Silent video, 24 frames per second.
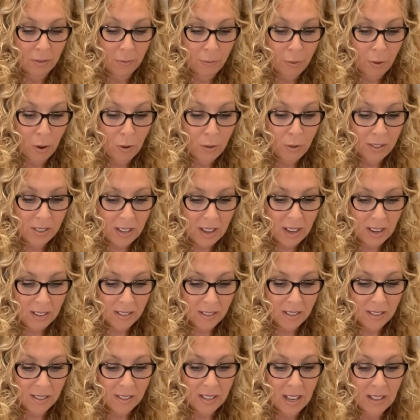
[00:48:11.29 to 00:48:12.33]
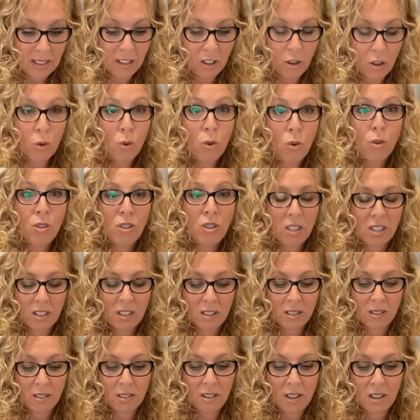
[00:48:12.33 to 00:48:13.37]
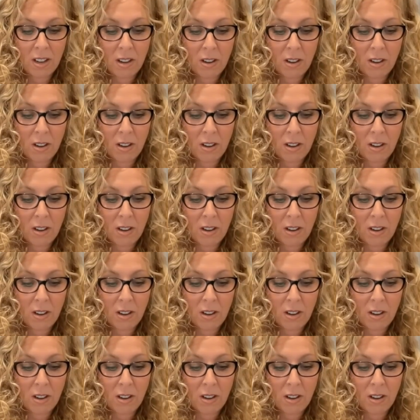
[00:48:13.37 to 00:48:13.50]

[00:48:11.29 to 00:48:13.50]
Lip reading: process, he said the ordeal